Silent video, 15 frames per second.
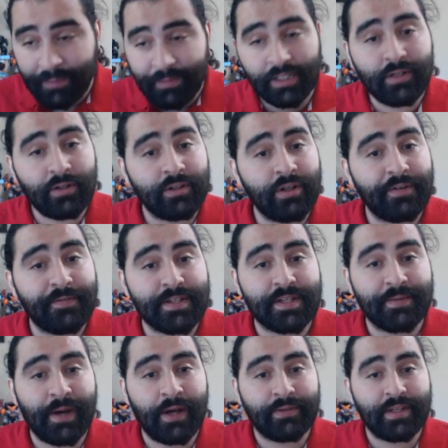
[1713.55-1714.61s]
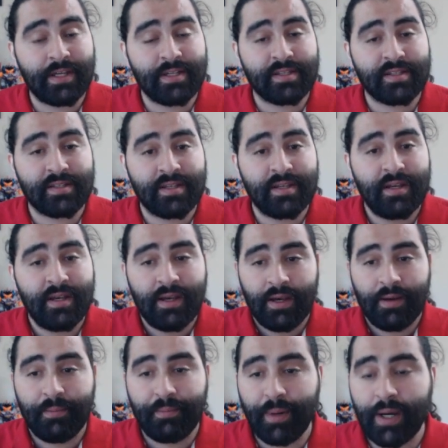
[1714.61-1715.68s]
I'm a little nervous about this,
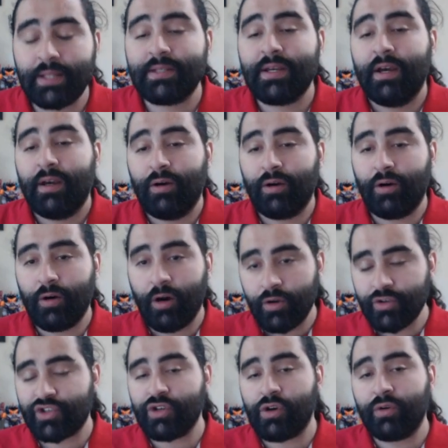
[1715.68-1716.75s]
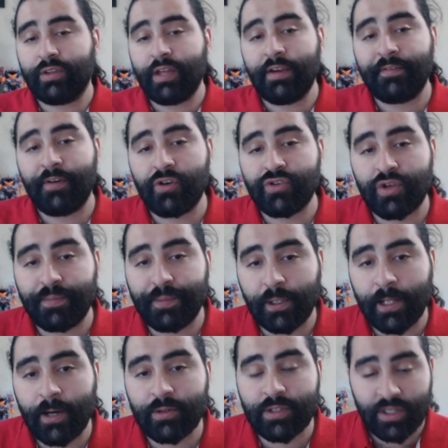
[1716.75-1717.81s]
but also they've also
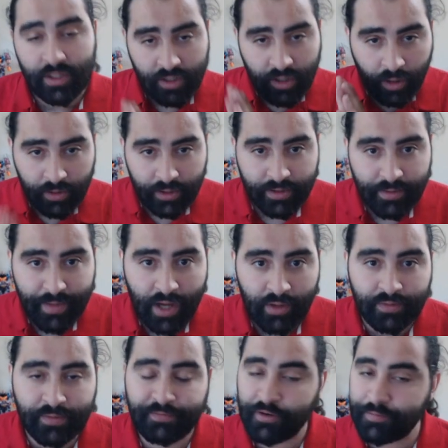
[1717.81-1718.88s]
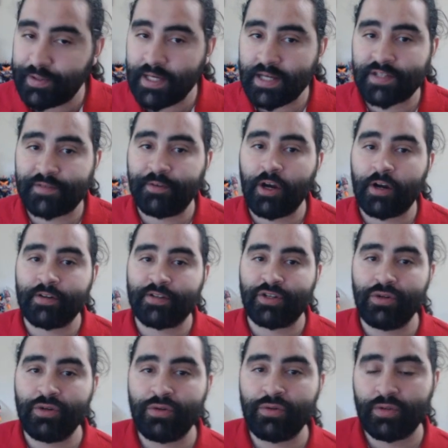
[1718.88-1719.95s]
put out Call of the Mountain for
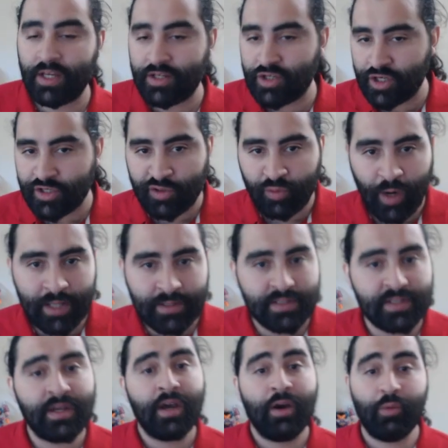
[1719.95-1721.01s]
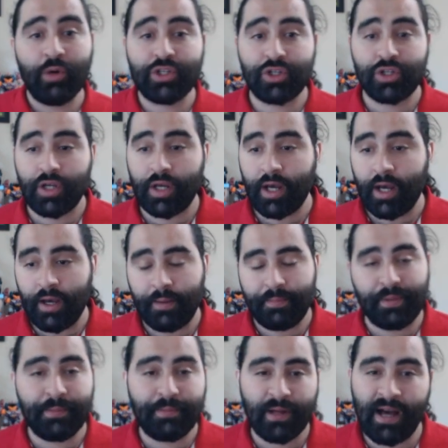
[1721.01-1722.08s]
PSVR 2. They just went, which
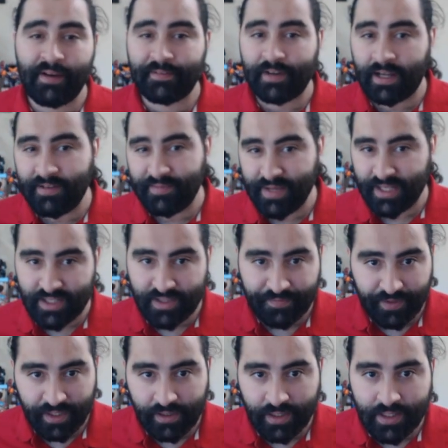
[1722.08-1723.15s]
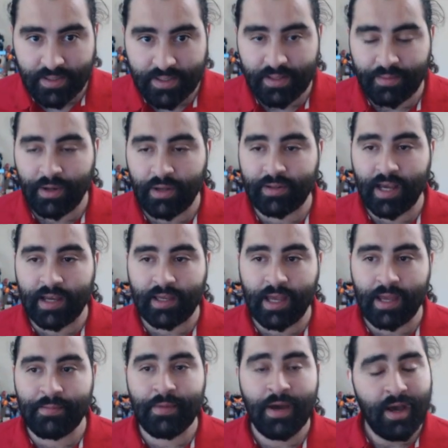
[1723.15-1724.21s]
people have kind of mixed feelings about that
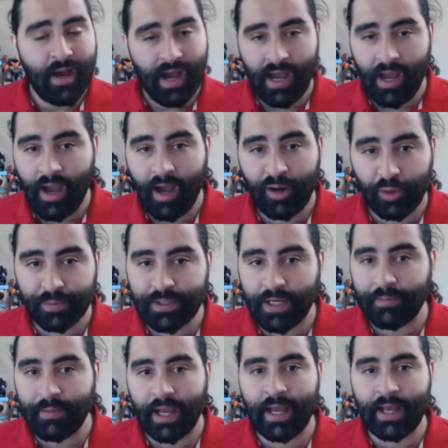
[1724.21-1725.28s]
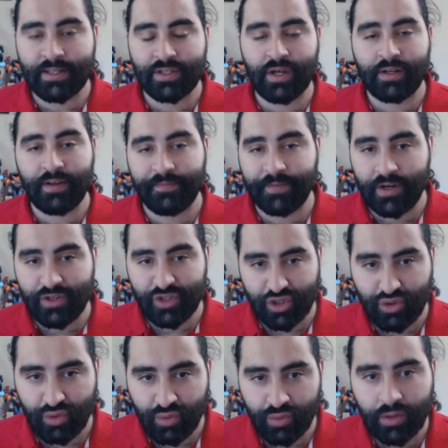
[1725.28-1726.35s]
game. I hope to get my hands on it very
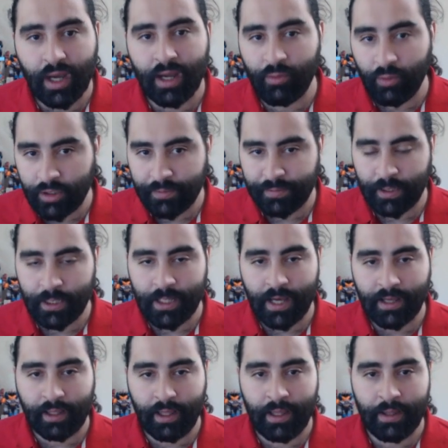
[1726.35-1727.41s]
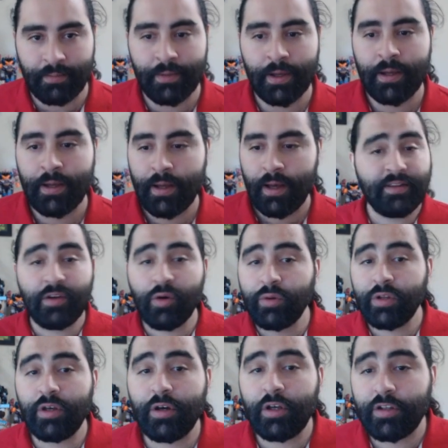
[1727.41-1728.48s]
soon. I want to play that game. And the
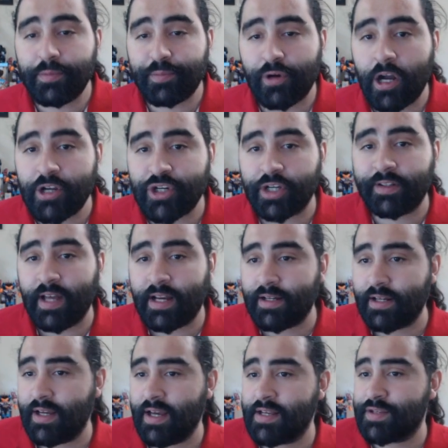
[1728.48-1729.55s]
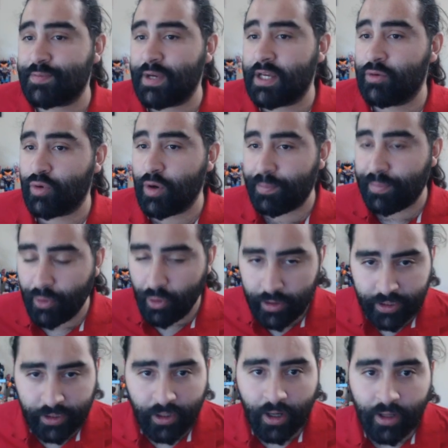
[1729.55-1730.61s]
only other project that has been
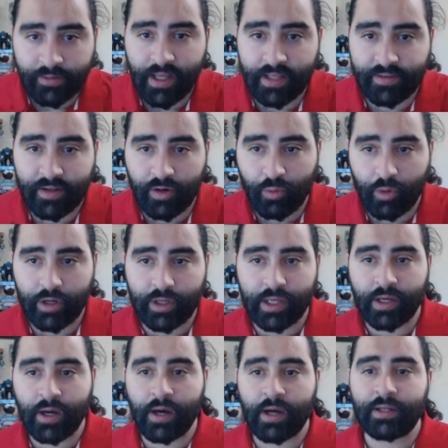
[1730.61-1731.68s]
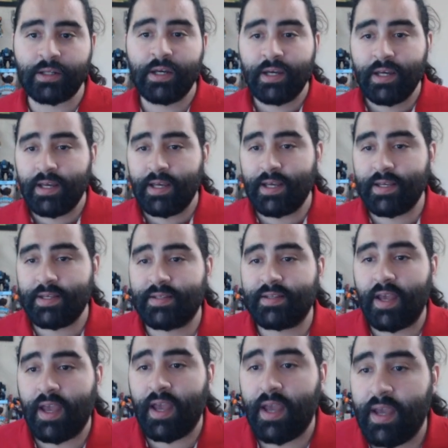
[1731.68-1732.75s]
reported on that they're working on
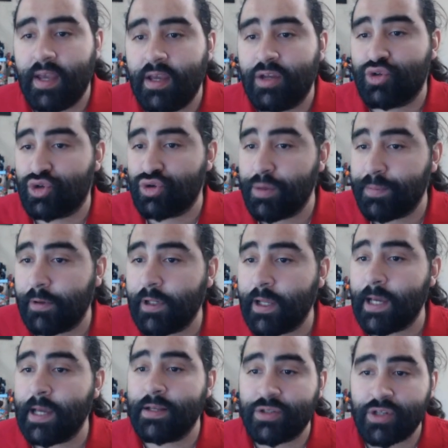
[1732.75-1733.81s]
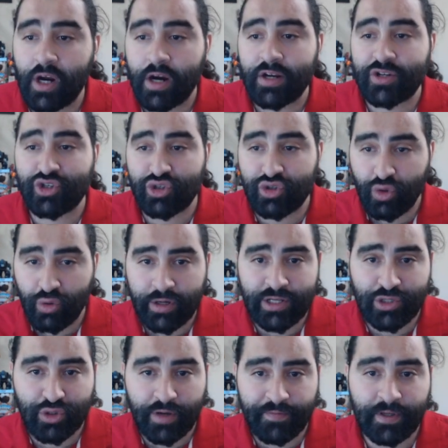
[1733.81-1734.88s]
is a AAA dark
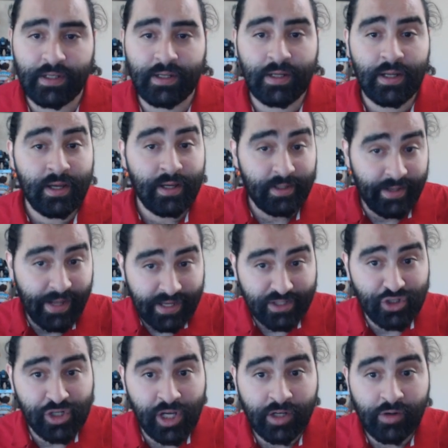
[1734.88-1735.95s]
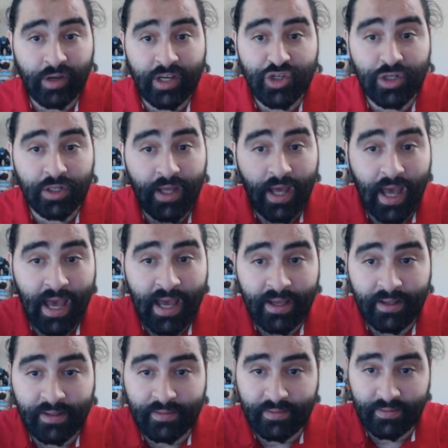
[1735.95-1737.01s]
story-driven next generation
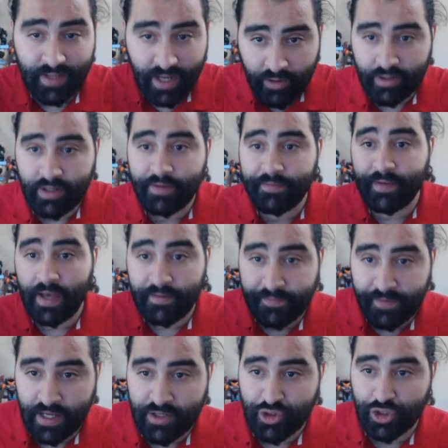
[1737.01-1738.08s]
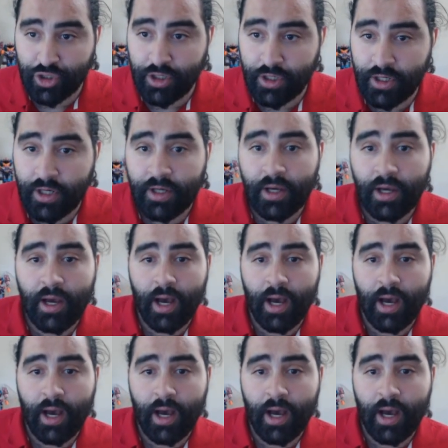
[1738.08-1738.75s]
narrative adventure